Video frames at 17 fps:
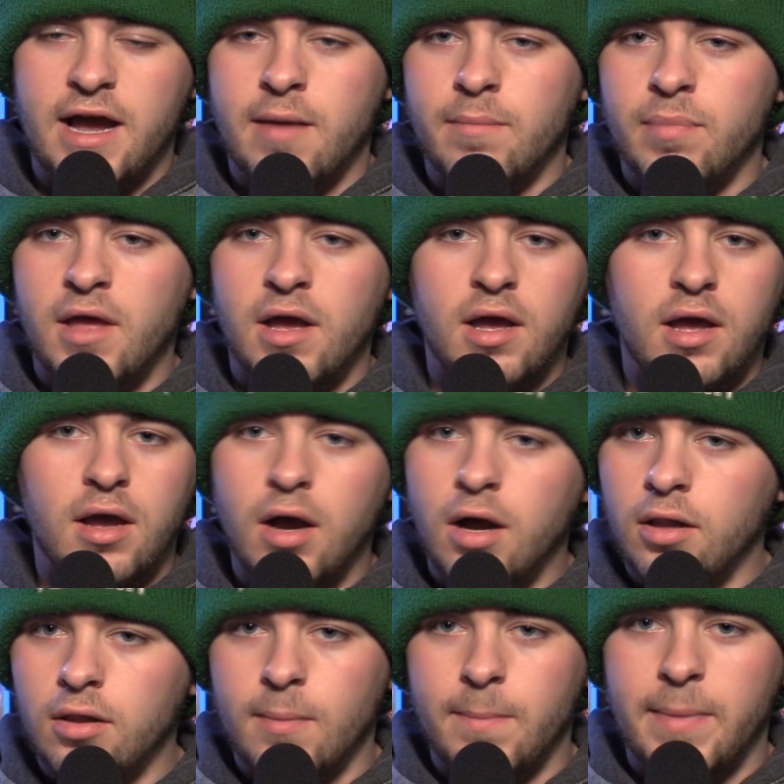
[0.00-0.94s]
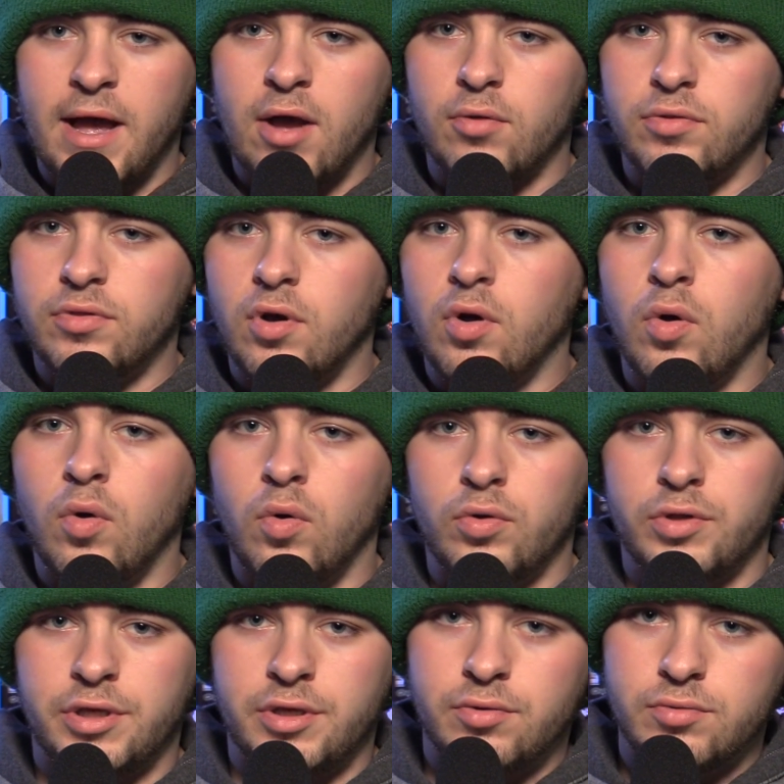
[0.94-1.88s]
I'm not all about the
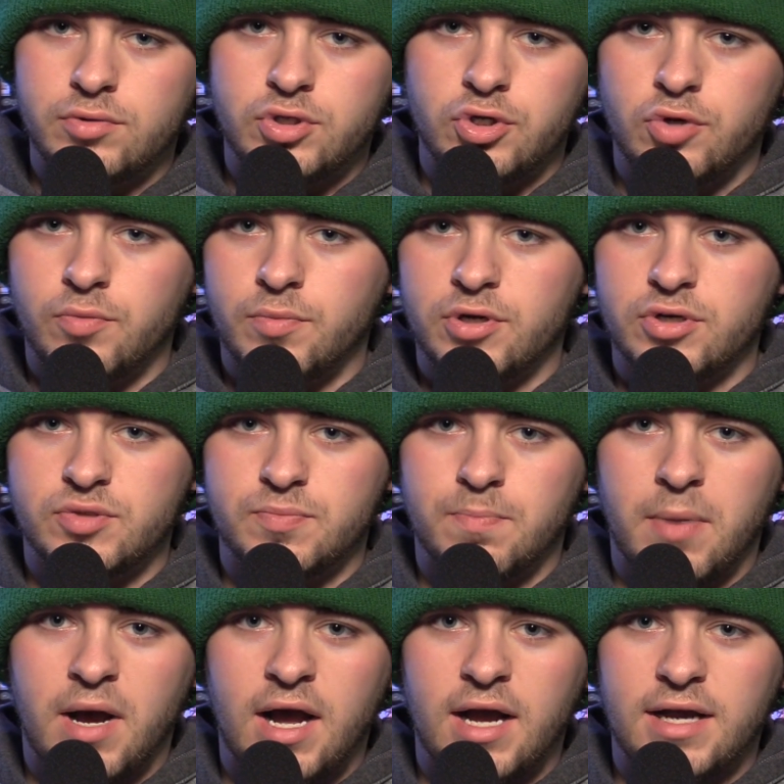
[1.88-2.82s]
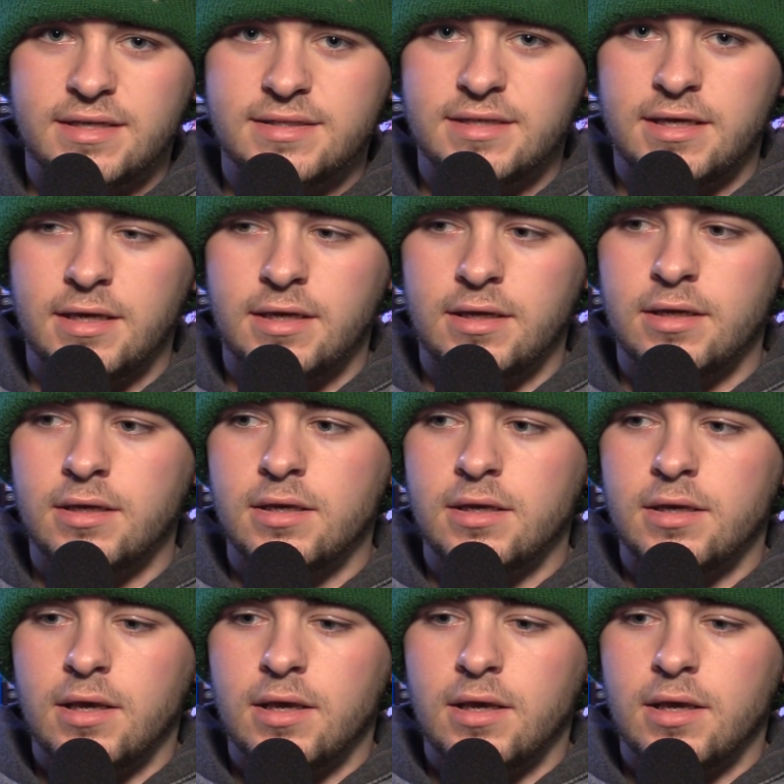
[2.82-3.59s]
whole YouTubers, boxing,